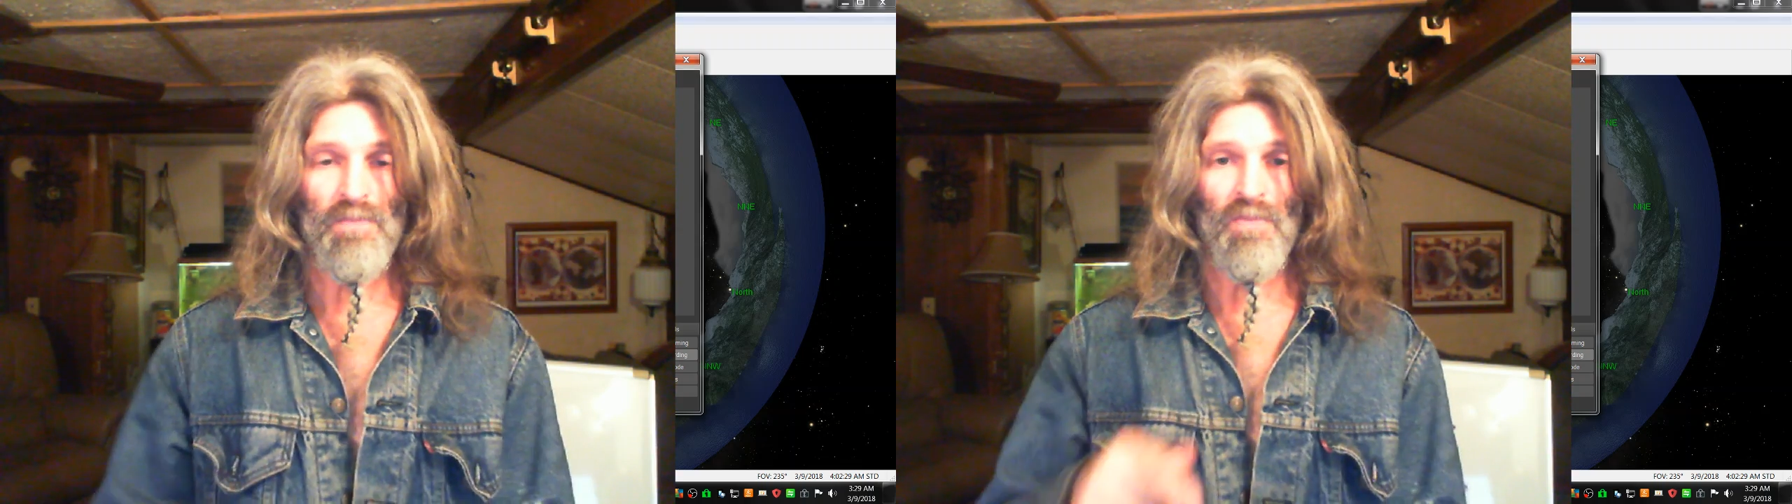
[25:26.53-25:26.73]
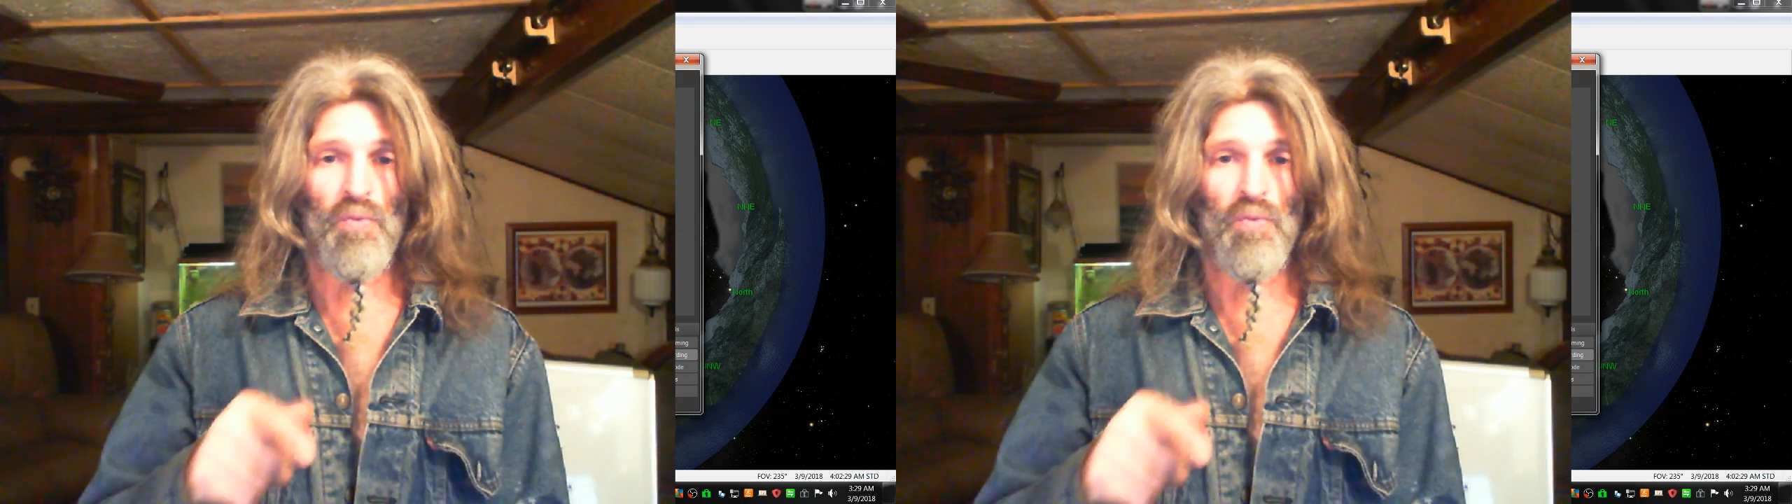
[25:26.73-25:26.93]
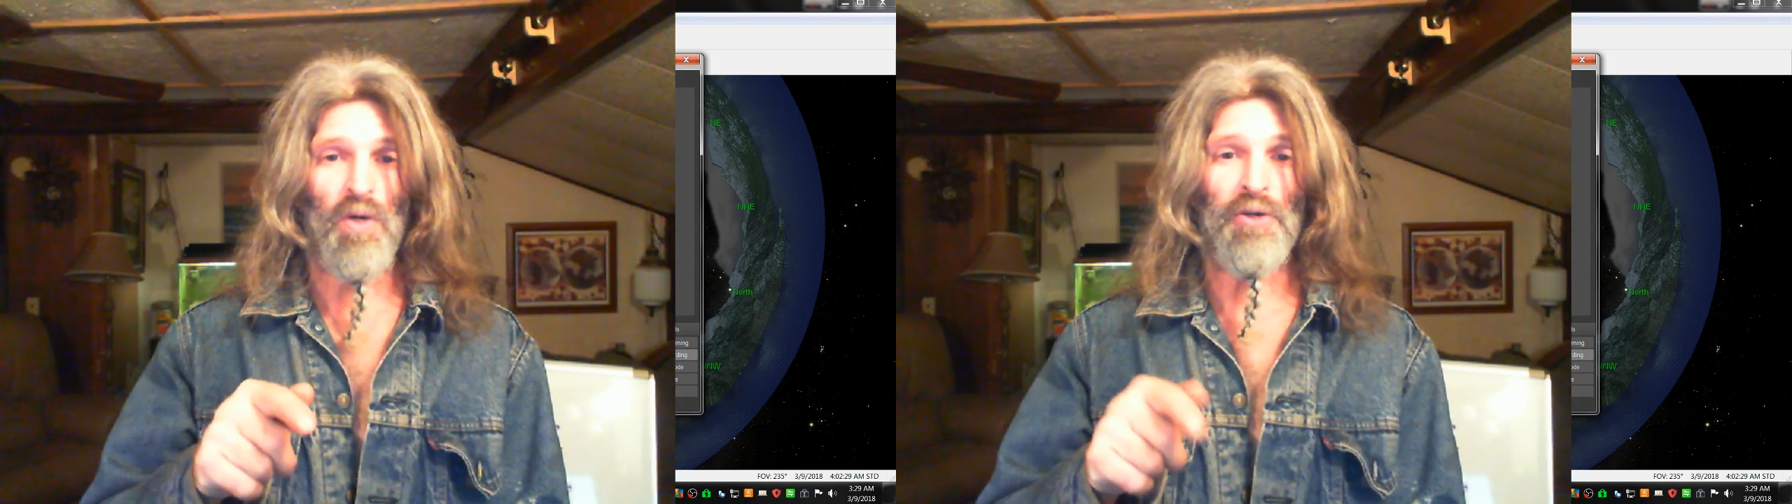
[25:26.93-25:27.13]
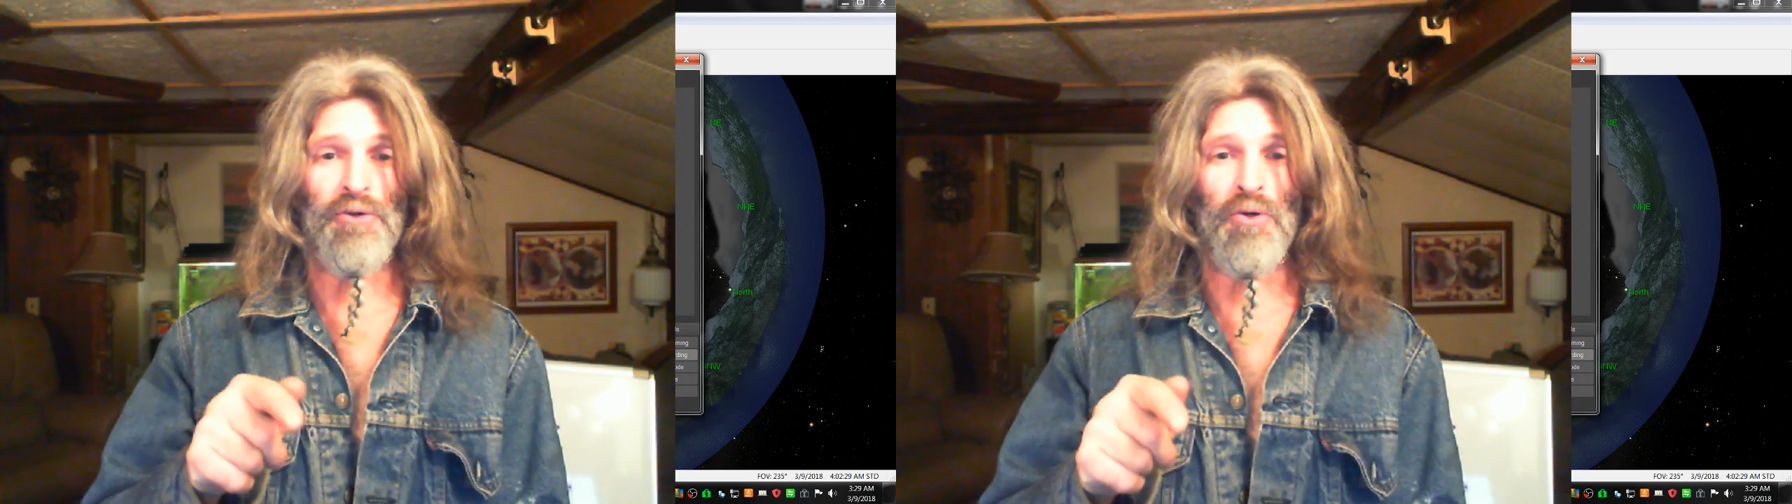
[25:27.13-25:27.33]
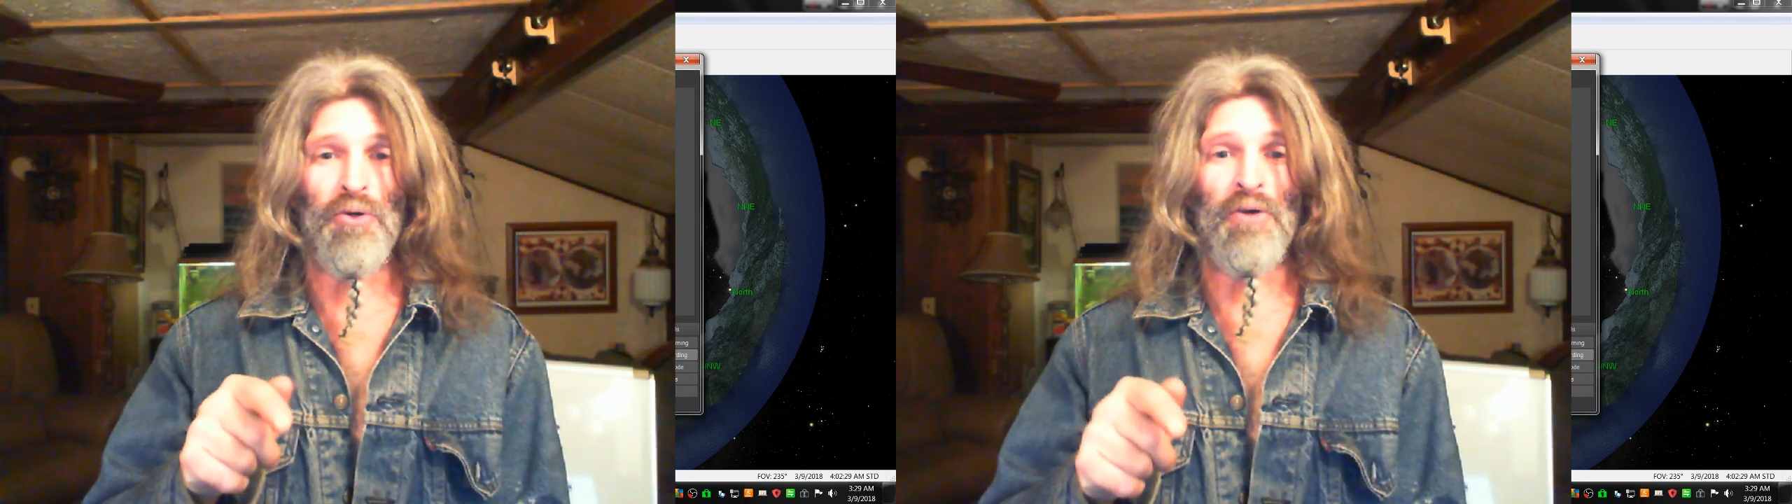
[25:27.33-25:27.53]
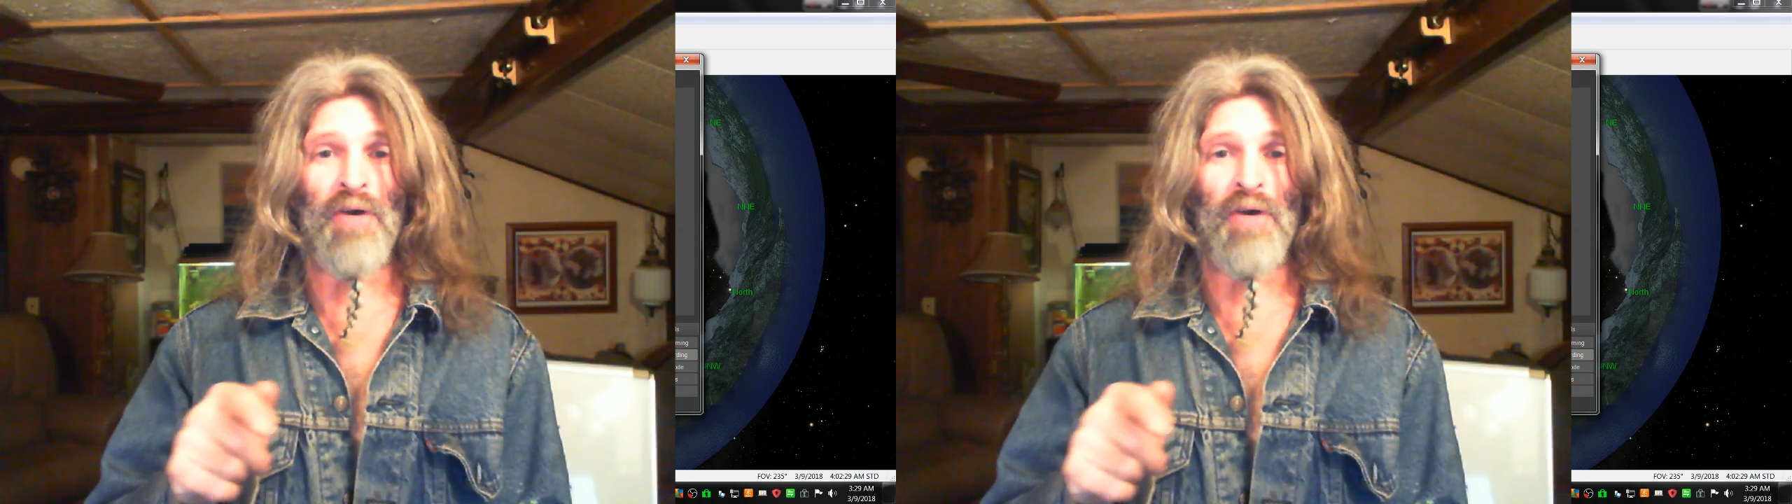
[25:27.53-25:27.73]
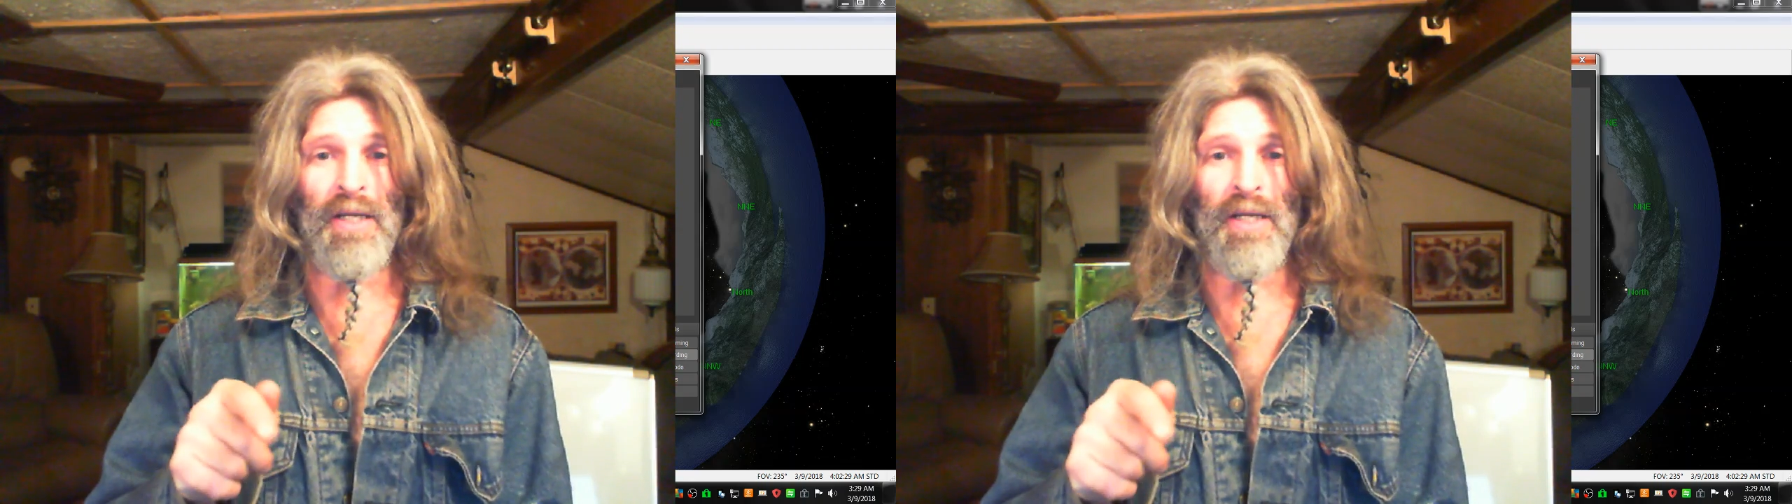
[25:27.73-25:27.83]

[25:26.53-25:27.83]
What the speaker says: And what you're doing right